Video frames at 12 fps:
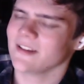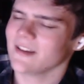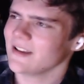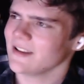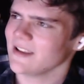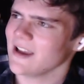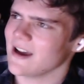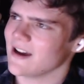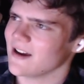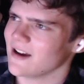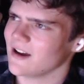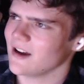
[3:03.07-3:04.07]

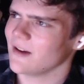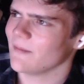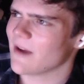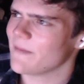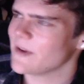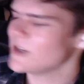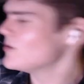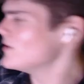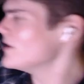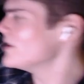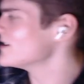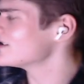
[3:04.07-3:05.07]
yeah, um, I've been
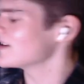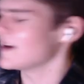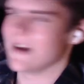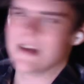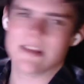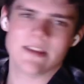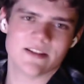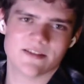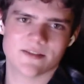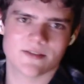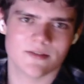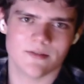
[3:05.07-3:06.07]
doing this uh,
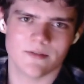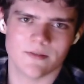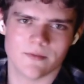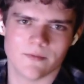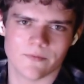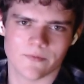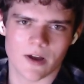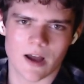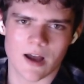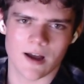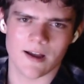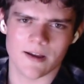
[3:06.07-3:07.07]
this
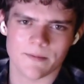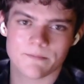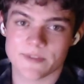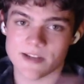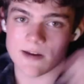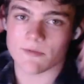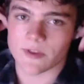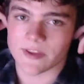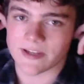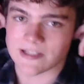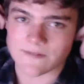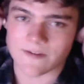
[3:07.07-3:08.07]
uh, stuff with
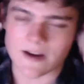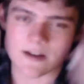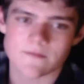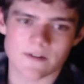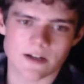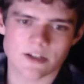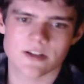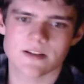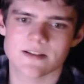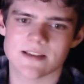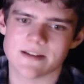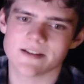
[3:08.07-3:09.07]
like defining
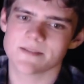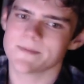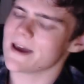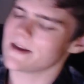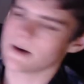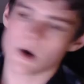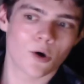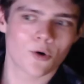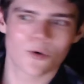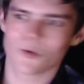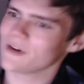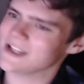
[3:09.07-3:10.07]
functions, and it's been
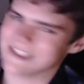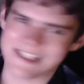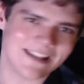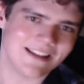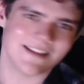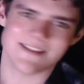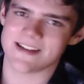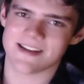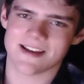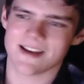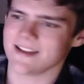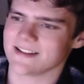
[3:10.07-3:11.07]
really
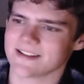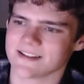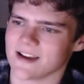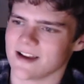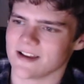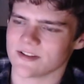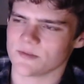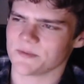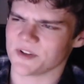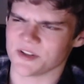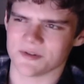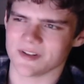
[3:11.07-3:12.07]
easy. It's uh, super
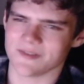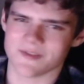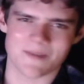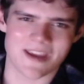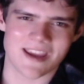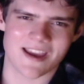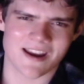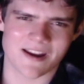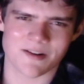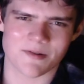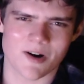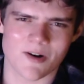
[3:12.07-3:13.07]
intuitive to me, and I
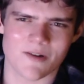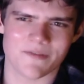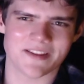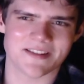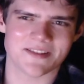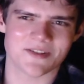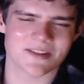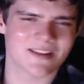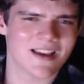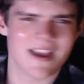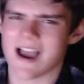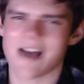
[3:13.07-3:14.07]
don't know if this is just
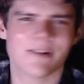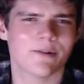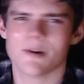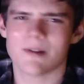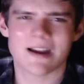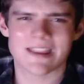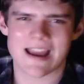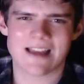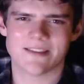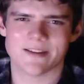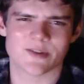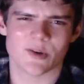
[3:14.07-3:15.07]
I don't know why they
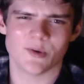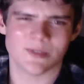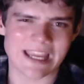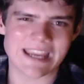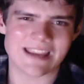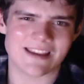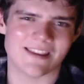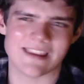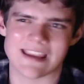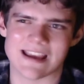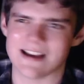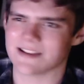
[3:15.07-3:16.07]
had this so late in
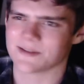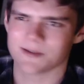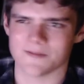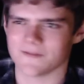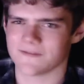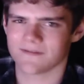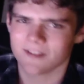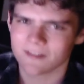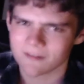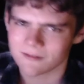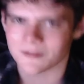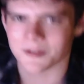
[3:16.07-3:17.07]
the uh, sort of
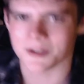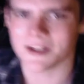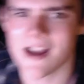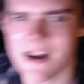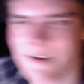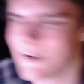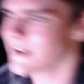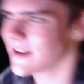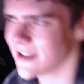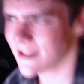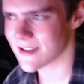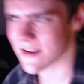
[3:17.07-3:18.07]
learning
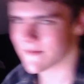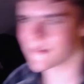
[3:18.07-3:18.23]
hierarchy because I feel